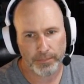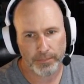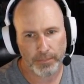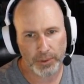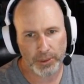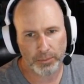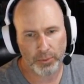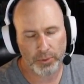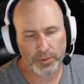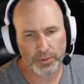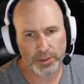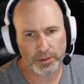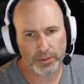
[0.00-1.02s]
but the points
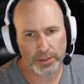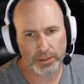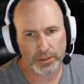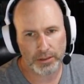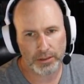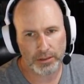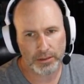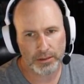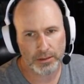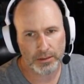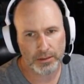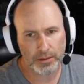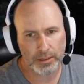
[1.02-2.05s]
were still good.
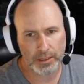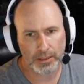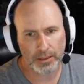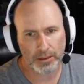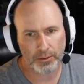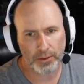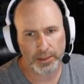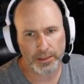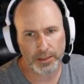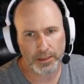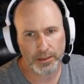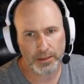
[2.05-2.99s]
Didn't go crazy.